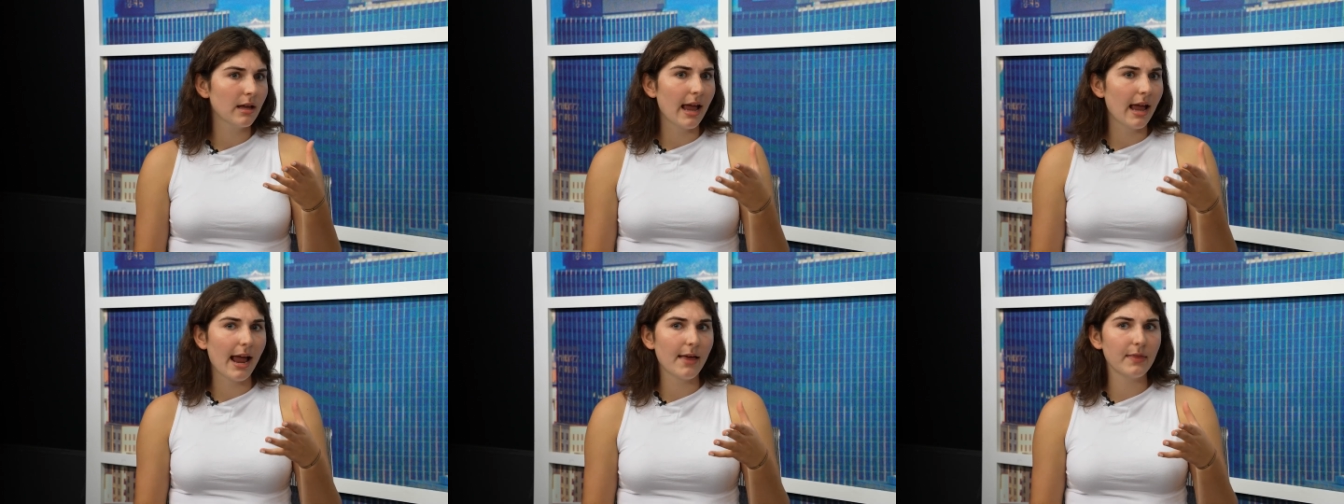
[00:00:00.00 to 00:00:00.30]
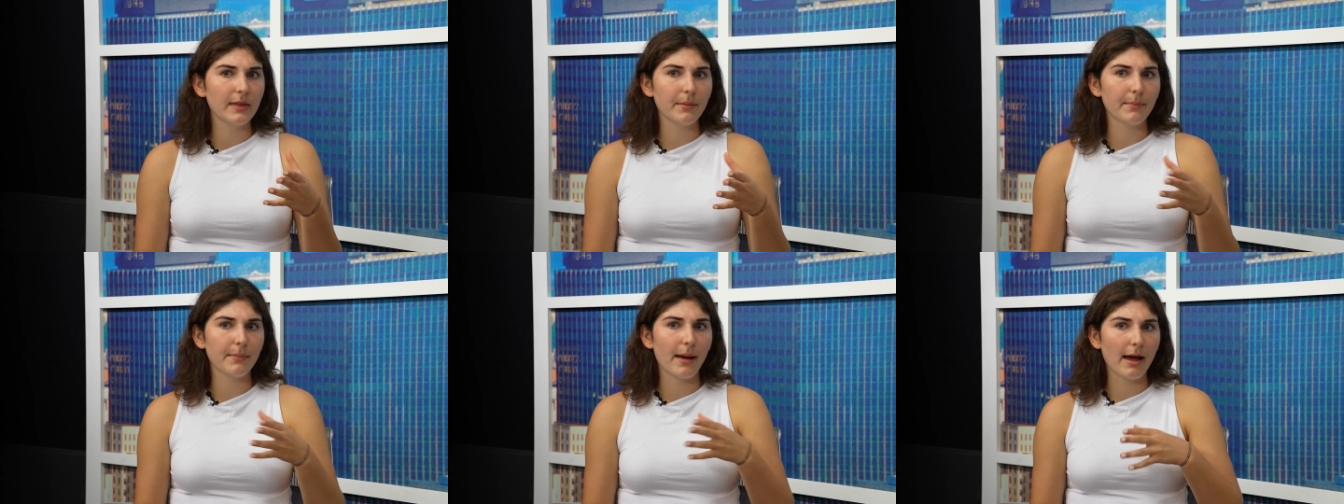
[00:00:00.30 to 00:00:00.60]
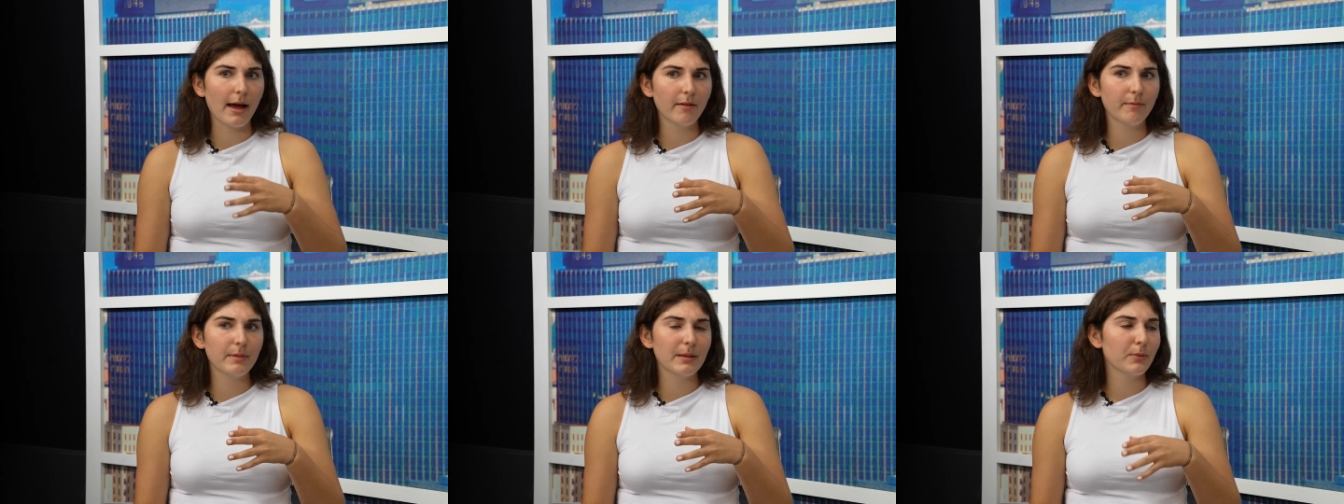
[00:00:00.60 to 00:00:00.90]
and the amount
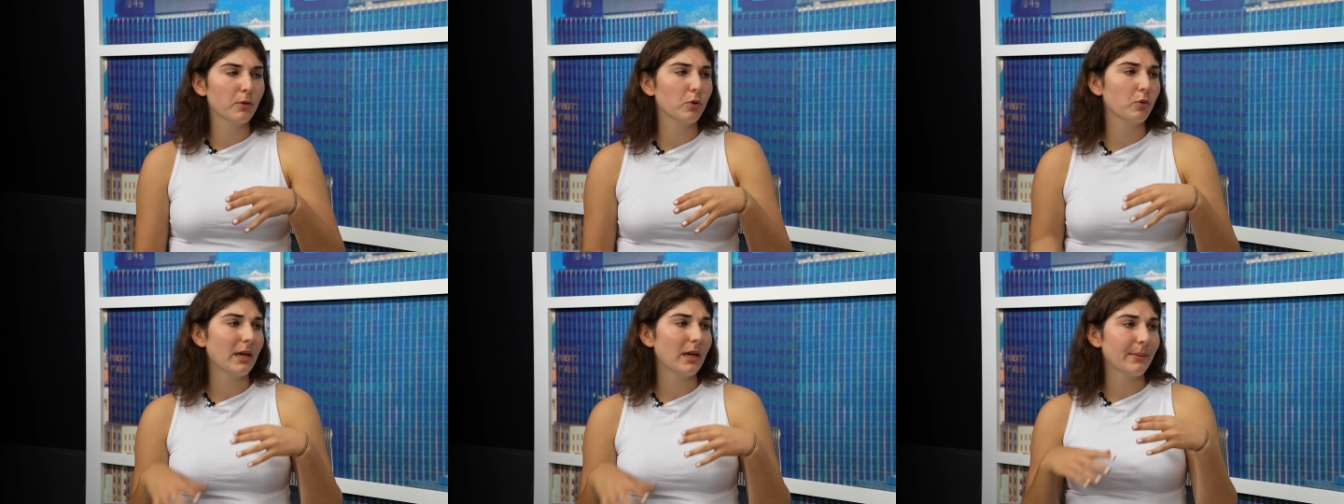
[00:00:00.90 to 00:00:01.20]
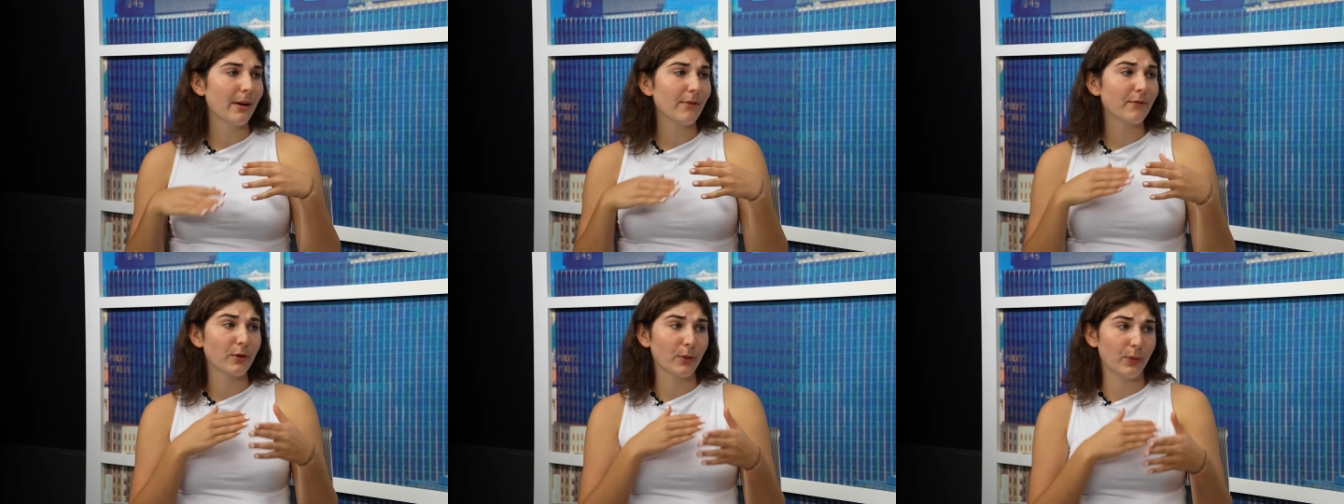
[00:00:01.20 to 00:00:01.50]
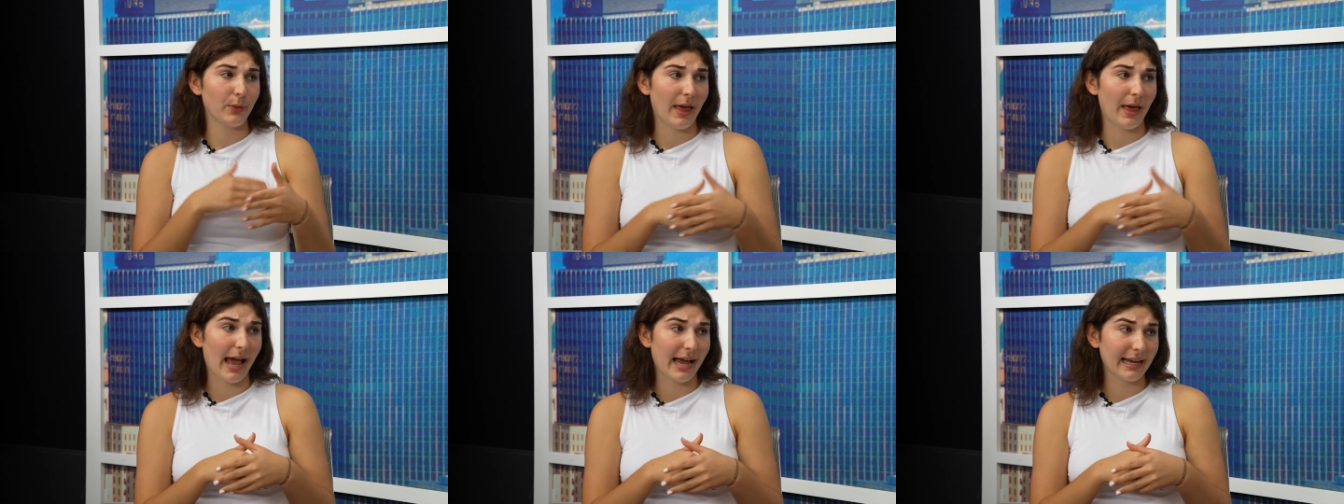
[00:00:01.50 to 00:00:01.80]
of people who came out for
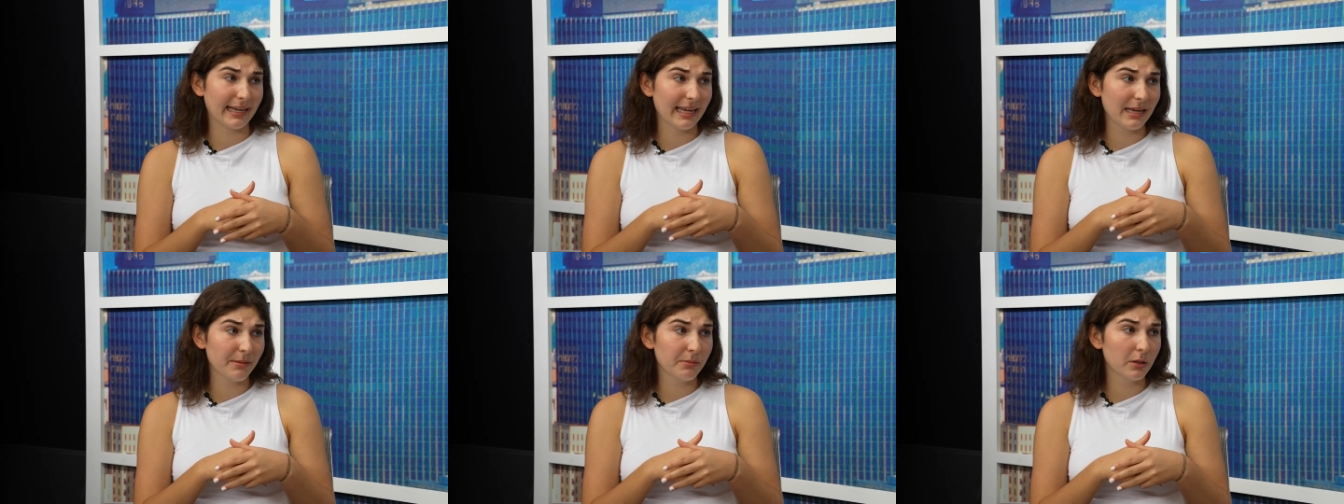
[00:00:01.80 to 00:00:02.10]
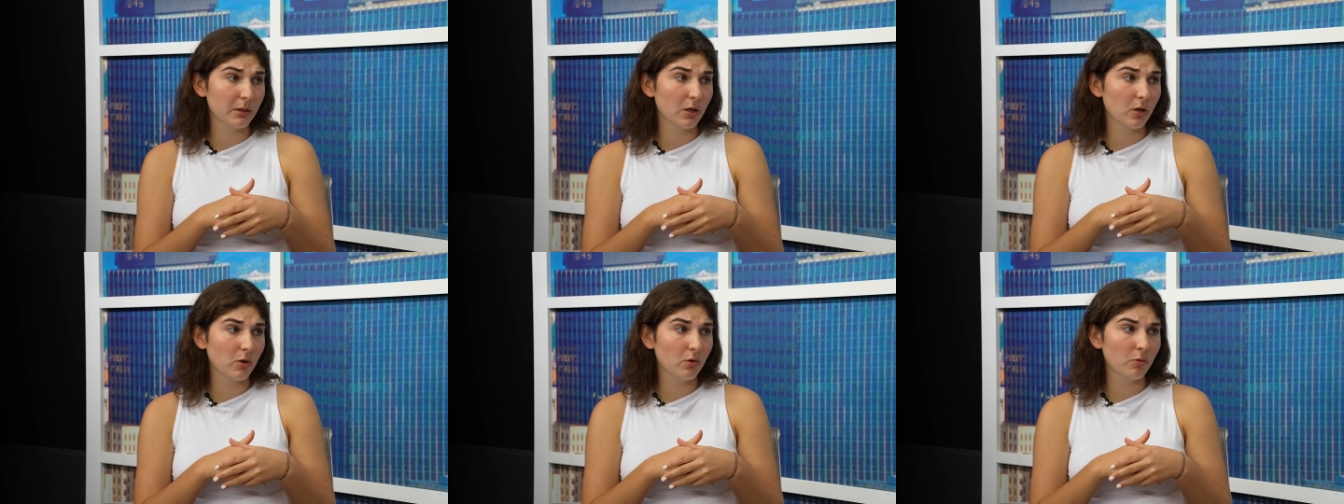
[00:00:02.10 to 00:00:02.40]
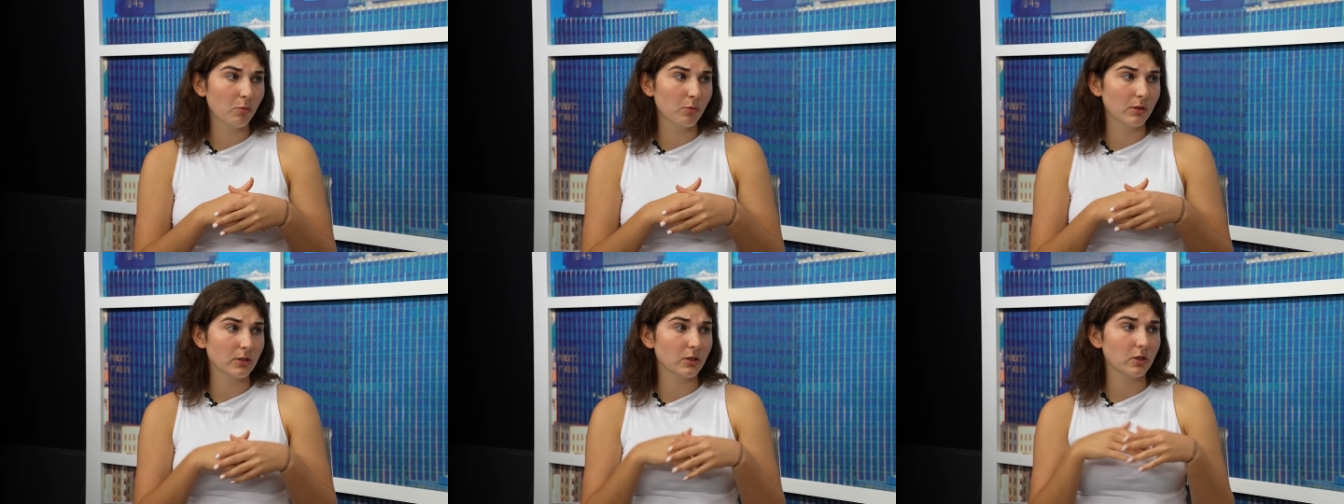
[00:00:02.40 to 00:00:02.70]
that game alone
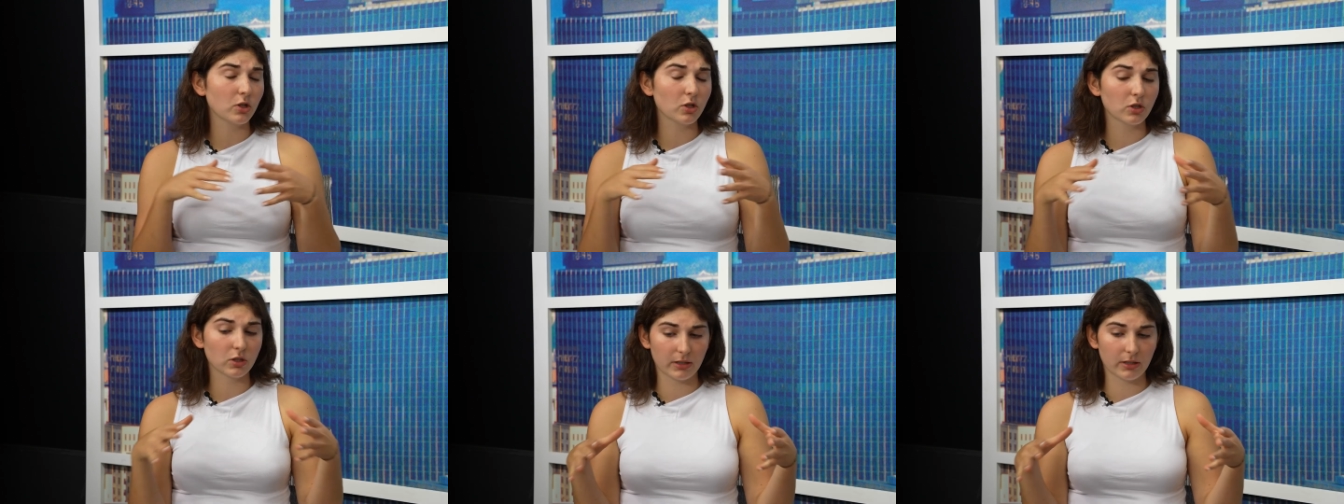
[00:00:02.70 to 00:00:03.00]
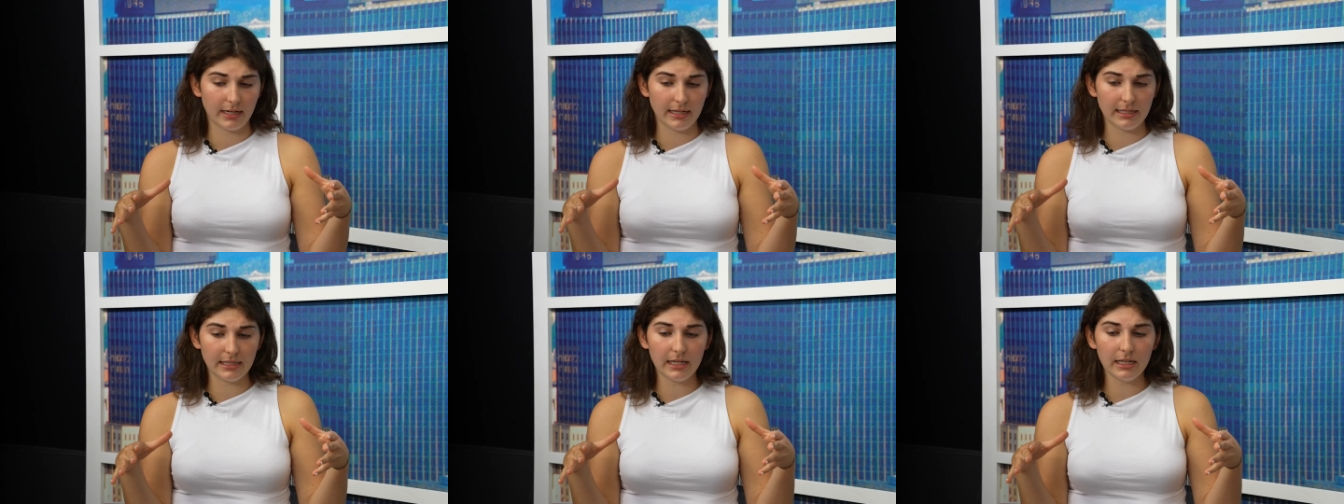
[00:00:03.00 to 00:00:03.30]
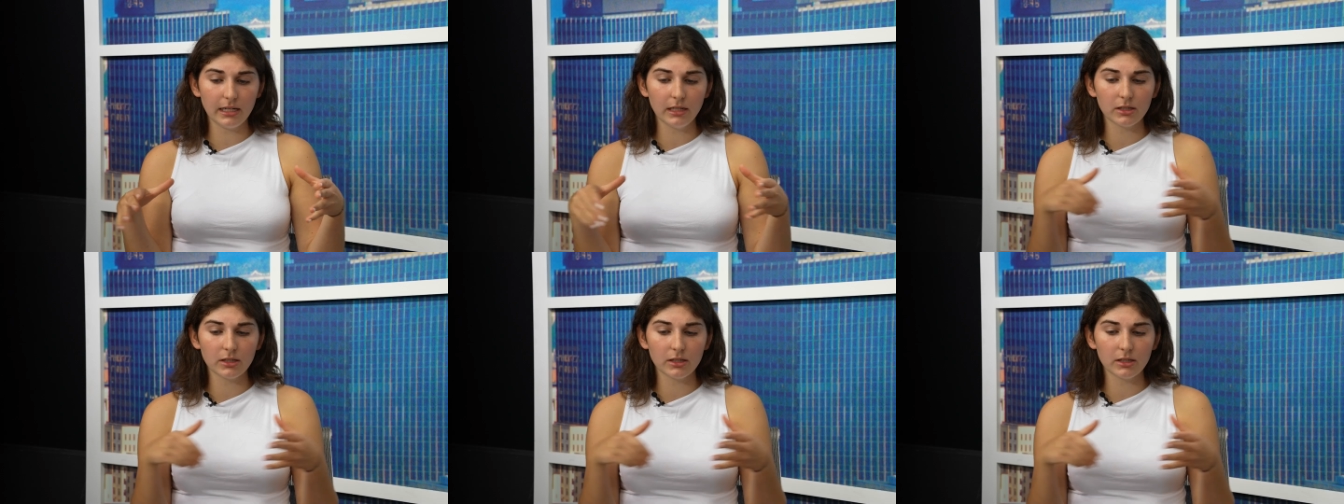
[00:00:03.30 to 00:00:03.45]
was crazy.